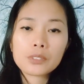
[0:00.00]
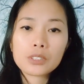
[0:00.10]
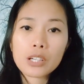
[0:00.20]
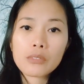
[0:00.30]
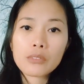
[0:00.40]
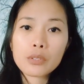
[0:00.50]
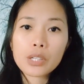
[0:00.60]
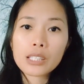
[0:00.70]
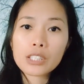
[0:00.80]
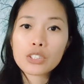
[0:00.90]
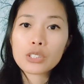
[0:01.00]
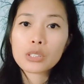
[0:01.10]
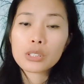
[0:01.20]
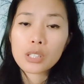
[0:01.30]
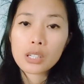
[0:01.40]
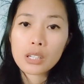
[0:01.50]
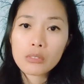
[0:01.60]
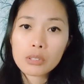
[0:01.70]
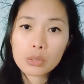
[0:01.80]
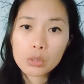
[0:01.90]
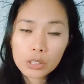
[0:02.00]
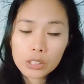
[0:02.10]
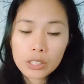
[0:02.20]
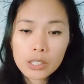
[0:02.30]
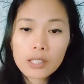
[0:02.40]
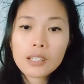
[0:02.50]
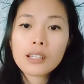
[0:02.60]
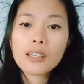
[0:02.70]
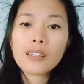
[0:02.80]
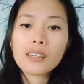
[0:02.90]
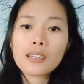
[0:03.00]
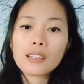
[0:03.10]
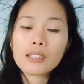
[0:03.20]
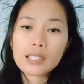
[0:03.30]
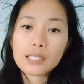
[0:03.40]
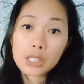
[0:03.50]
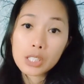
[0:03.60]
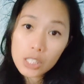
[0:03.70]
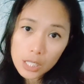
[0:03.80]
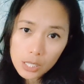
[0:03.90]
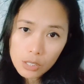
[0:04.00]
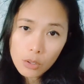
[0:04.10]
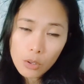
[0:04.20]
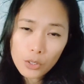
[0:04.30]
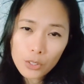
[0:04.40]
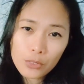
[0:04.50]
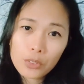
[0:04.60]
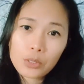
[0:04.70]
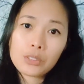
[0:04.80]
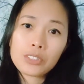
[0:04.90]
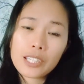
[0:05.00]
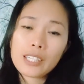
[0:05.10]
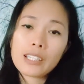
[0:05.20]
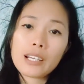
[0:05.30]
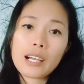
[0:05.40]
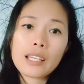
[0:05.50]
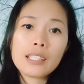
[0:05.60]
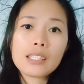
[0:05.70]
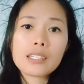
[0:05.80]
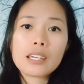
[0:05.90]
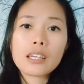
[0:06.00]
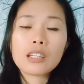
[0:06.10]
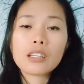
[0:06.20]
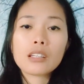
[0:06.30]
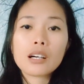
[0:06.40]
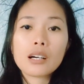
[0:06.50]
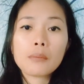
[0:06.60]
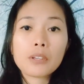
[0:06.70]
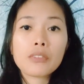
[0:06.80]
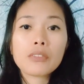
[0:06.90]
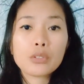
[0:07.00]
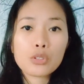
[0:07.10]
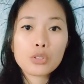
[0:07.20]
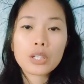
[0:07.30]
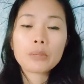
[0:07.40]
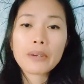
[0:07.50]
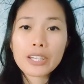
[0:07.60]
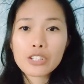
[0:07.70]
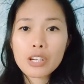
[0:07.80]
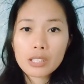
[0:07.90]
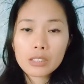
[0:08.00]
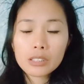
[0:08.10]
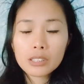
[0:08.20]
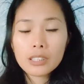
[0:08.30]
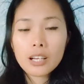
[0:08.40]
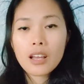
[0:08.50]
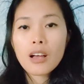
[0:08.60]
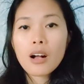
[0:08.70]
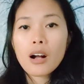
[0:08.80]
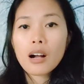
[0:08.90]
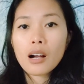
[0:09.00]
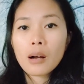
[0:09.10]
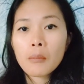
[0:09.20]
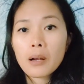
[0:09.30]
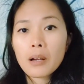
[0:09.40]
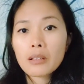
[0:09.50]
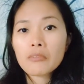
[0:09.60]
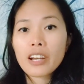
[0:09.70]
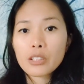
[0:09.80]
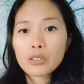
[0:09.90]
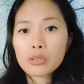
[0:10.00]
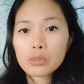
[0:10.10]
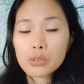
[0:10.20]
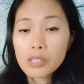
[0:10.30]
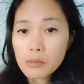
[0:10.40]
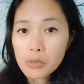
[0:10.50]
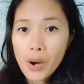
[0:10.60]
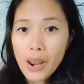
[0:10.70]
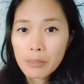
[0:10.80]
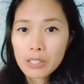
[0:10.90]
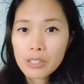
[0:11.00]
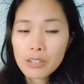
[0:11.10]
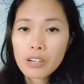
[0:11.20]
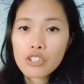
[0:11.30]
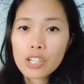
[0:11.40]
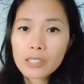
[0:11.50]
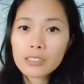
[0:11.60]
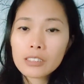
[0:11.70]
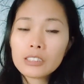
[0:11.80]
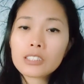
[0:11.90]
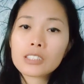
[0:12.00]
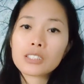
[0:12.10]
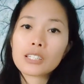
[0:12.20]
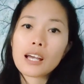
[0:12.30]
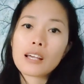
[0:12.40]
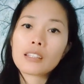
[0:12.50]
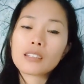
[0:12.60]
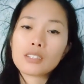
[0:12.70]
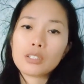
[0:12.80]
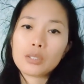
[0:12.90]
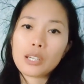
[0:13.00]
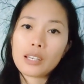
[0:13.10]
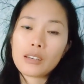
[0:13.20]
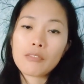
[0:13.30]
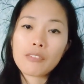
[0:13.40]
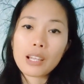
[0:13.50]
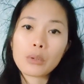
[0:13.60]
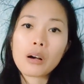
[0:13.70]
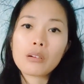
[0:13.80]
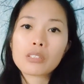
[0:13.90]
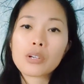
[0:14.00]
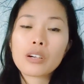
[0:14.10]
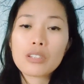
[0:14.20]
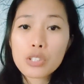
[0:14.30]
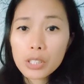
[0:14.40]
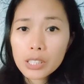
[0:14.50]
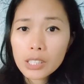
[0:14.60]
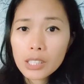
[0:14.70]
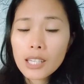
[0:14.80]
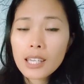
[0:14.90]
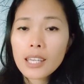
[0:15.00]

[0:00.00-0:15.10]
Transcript: Grandview Cottages resort. And yes, that's all for today, guys. And if you're new in my channel, I invite you to subscribe into our channel so that you can follow also our journey.